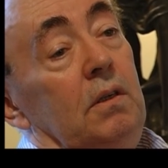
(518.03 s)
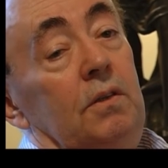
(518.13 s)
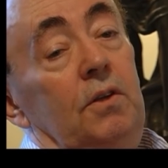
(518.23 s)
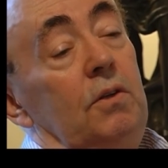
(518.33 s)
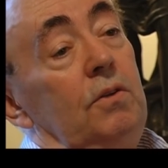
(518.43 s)

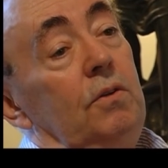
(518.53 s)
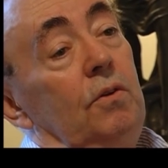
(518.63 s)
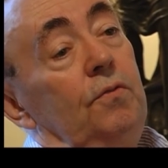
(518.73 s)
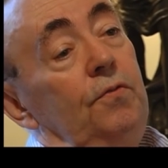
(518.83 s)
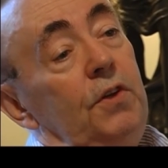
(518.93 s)

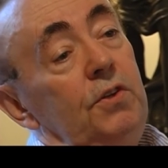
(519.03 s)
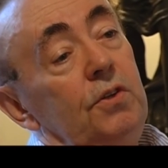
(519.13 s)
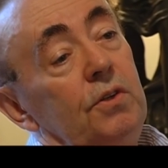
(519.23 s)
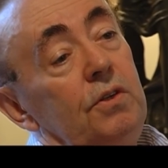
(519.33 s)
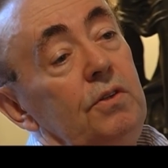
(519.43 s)
that
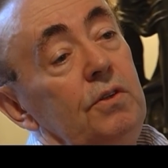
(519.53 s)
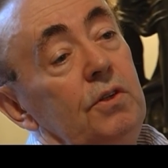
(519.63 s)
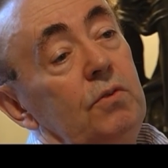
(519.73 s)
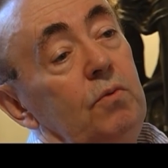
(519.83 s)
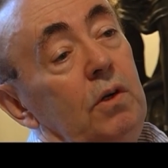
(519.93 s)
fitted
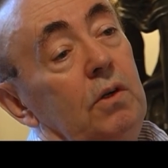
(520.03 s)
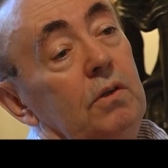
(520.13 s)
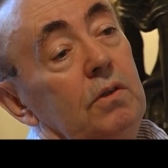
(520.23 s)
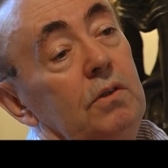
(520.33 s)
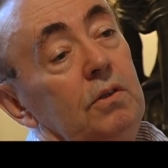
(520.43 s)
this world.
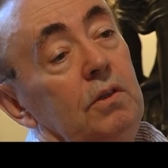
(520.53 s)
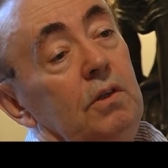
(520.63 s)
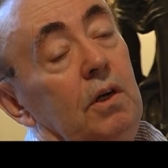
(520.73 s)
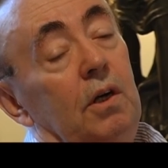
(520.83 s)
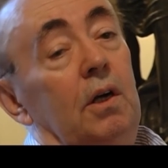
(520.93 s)

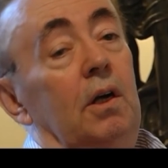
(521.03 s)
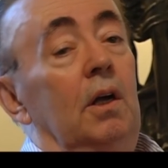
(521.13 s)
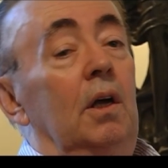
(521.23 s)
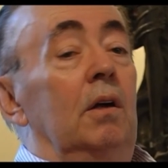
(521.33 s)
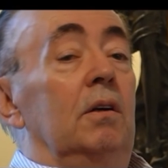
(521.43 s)

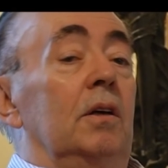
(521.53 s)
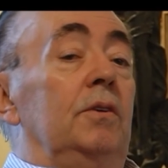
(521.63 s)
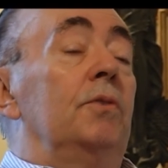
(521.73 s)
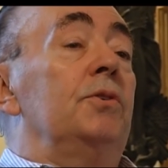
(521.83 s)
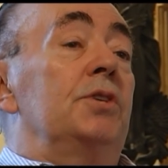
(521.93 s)

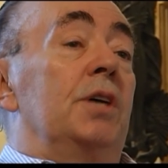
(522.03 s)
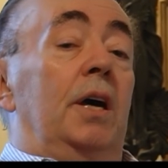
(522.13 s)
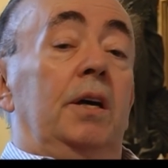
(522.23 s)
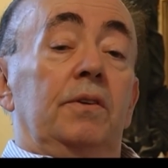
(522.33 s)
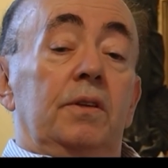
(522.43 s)
You could
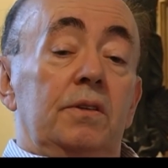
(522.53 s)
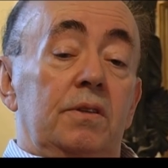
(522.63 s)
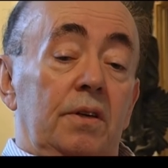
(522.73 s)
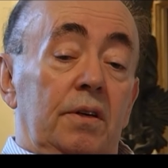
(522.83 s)
say that